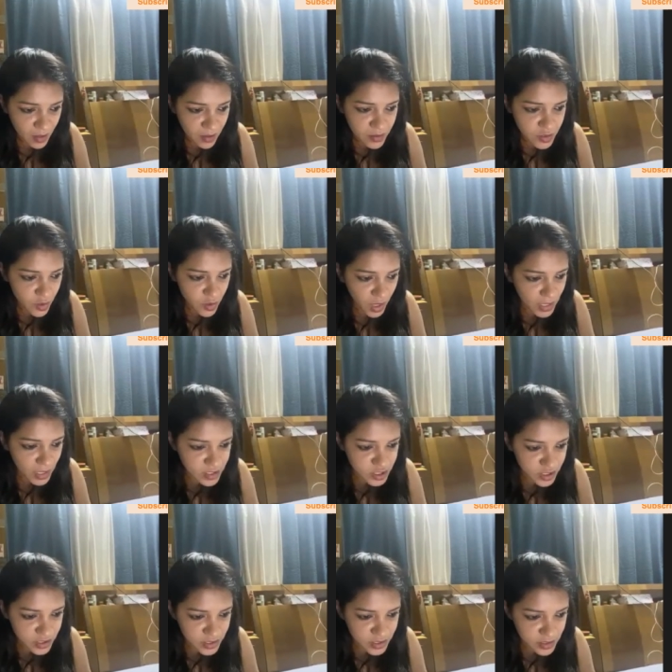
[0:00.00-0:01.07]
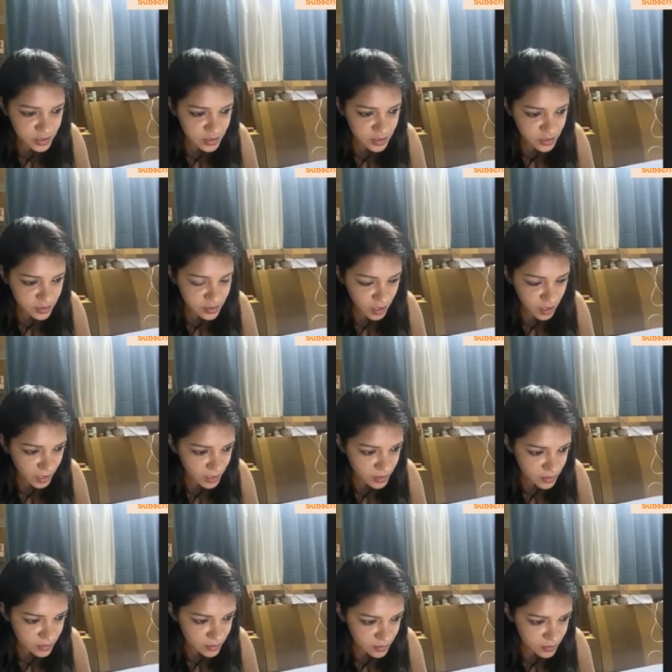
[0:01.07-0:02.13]
so I'll just I'll
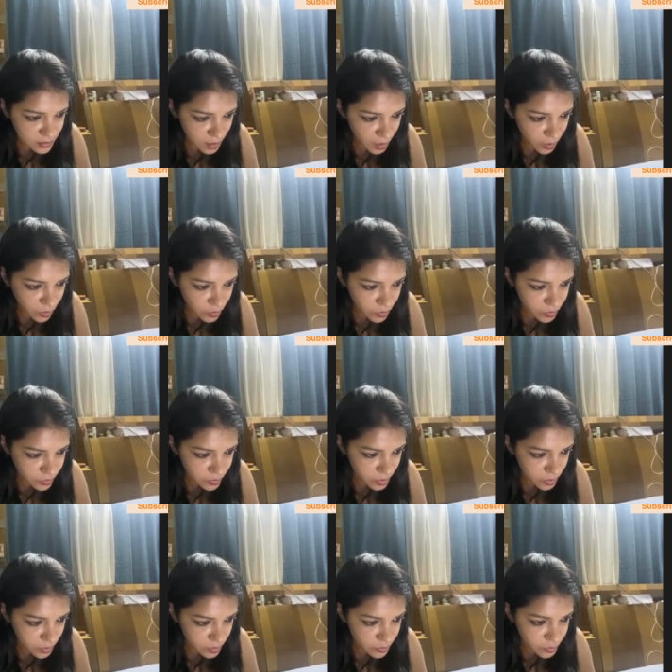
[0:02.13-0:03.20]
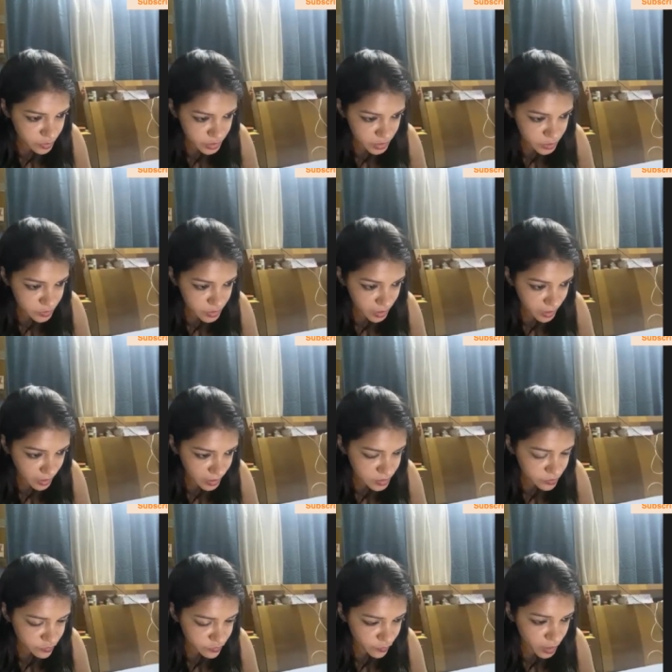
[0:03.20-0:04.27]
now uh, proceed to the
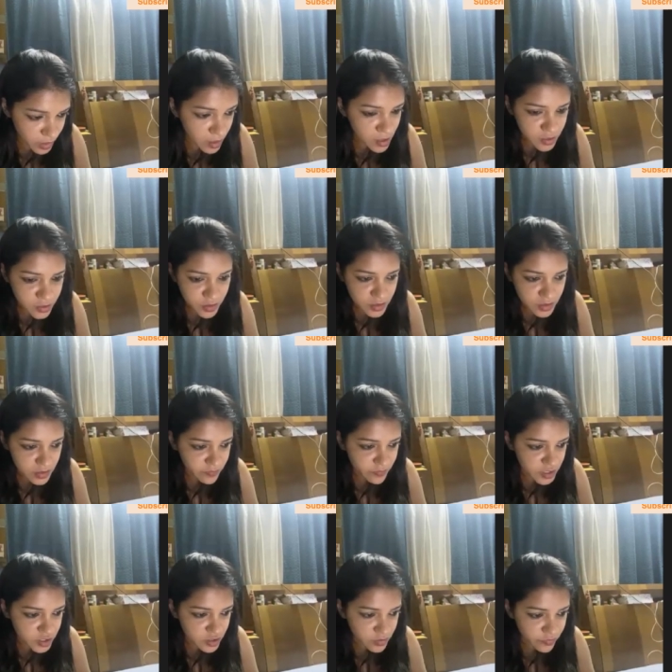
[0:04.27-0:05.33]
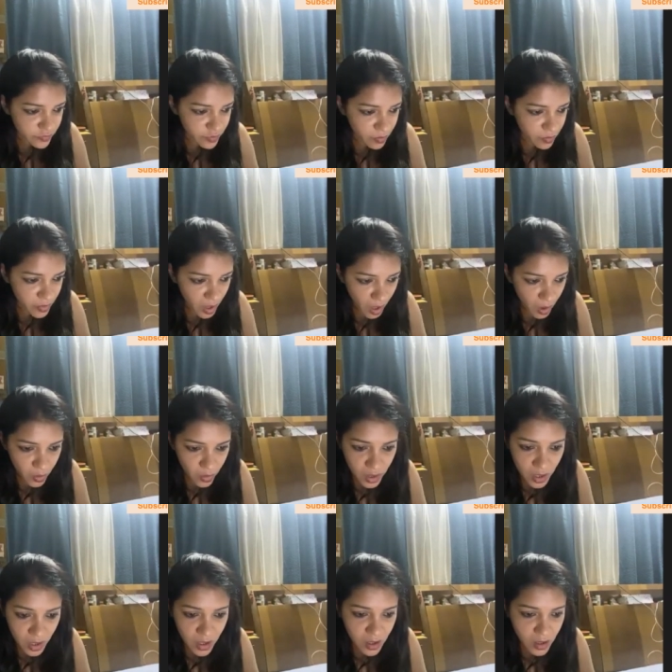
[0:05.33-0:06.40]
next one. So there's a question from Rahul.
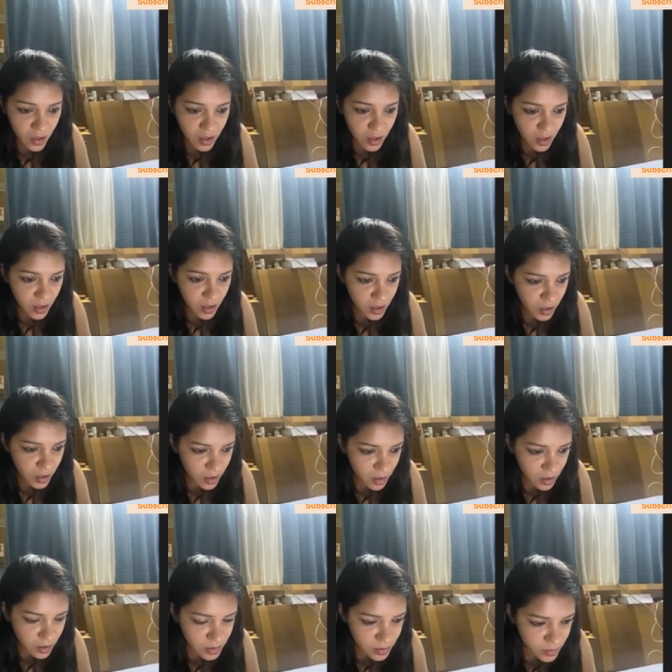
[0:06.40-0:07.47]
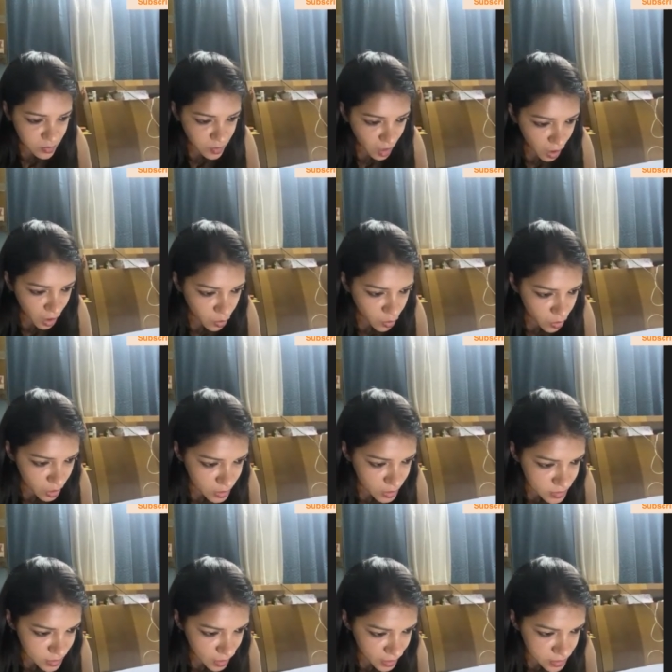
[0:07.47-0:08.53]
Uh, Rahul
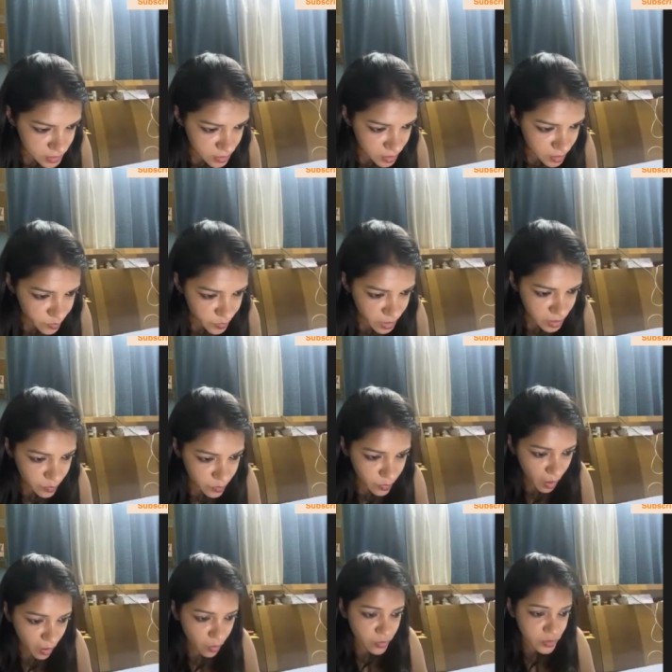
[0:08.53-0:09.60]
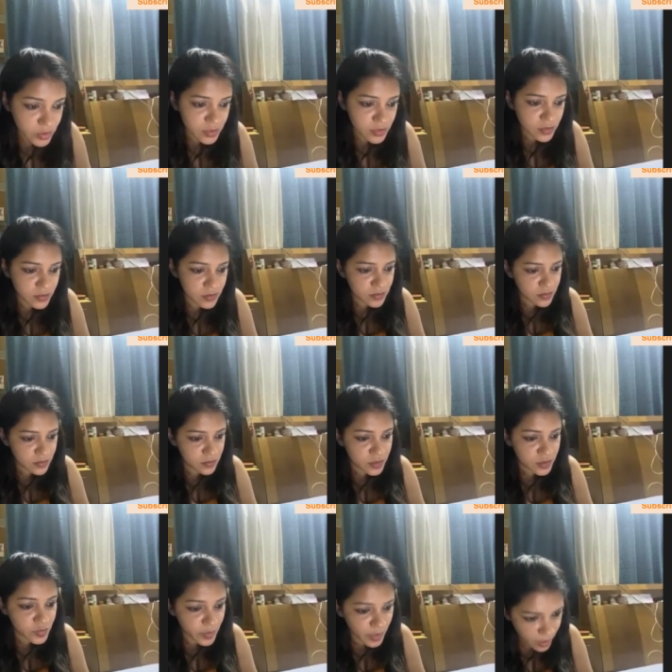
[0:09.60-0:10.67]
is asking me about the
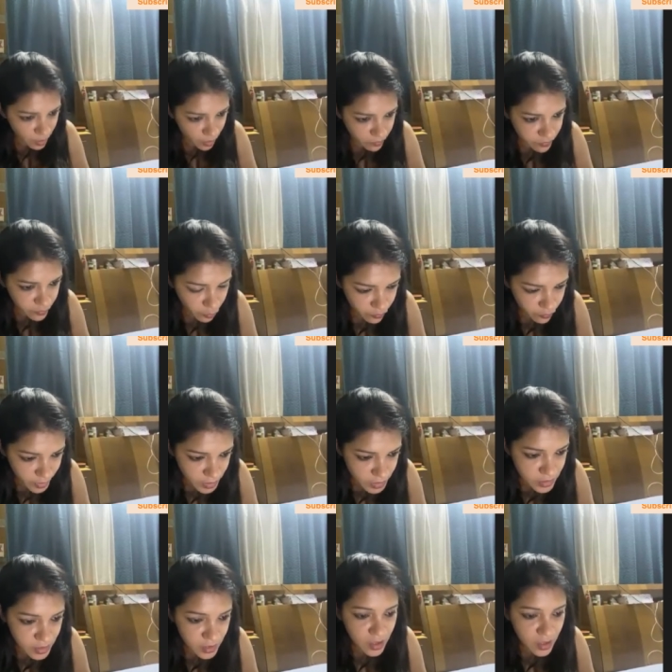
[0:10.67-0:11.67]
spread of COVID,